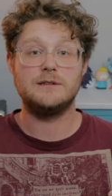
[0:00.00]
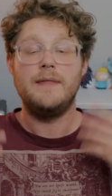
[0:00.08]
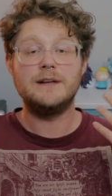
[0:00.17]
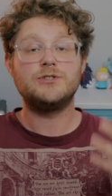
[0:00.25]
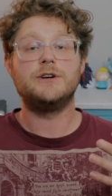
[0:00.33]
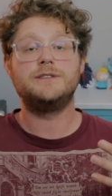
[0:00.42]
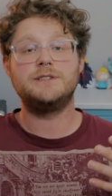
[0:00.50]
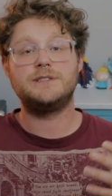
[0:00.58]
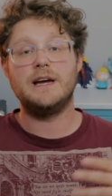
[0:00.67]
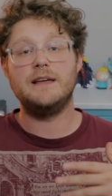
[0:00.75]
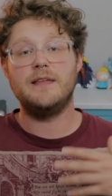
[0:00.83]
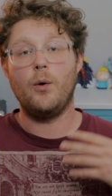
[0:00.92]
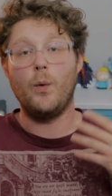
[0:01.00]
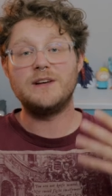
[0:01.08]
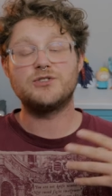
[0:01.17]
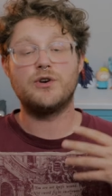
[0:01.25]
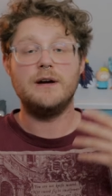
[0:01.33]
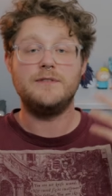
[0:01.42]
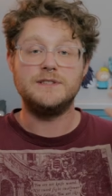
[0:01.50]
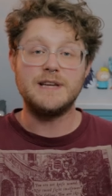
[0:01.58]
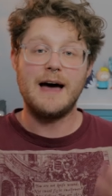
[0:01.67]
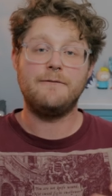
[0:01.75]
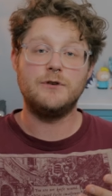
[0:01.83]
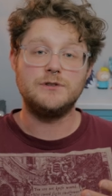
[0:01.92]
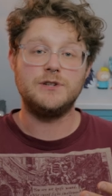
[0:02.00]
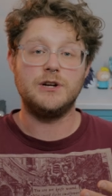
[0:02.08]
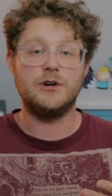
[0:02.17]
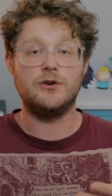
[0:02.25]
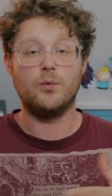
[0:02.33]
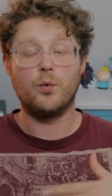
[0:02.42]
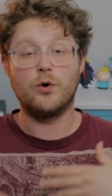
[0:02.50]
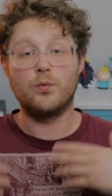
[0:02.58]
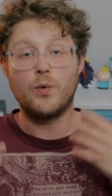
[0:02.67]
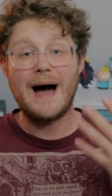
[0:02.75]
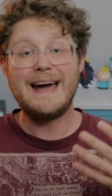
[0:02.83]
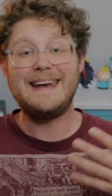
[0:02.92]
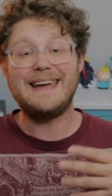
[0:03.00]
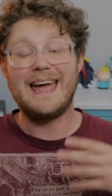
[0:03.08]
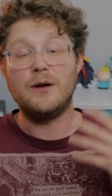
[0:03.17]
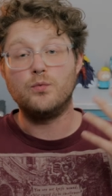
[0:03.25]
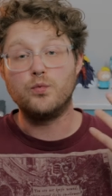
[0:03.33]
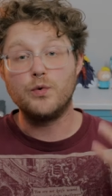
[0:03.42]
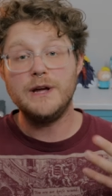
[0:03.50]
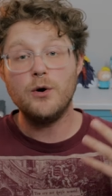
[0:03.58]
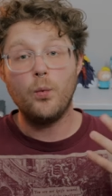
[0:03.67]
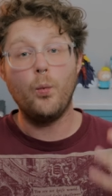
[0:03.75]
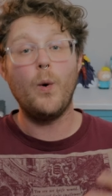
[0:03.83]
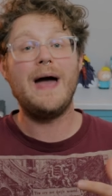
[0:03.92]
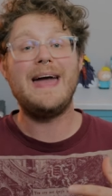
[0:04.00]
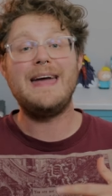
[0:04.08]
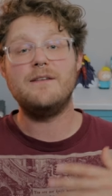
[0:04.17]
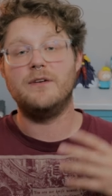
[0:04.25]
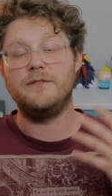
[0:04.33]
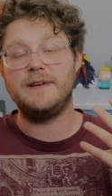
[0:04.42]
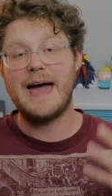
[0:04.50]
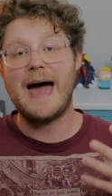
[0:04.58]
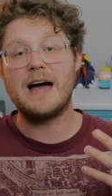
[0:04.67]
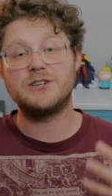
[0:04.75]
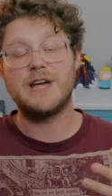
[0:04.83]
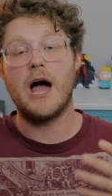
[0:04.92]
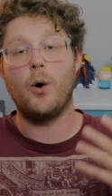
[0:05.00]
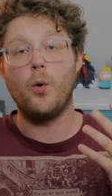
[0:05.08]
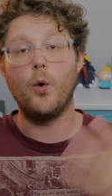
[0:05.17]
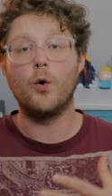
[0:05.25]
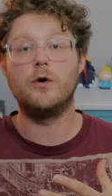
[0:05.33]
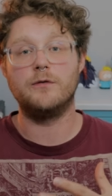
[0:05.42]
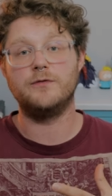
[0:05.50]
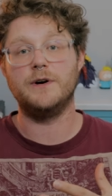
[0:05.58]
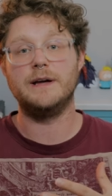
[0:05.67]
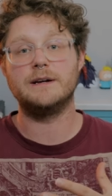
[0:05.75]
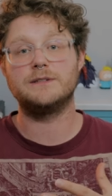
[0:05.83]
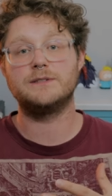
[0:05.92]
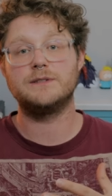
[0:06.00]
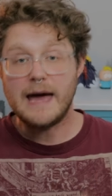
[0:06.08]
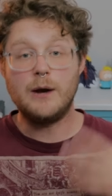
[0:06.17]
That's all to say that Wes Craven's efforts here were riding a real wave of cash cow horror flicks,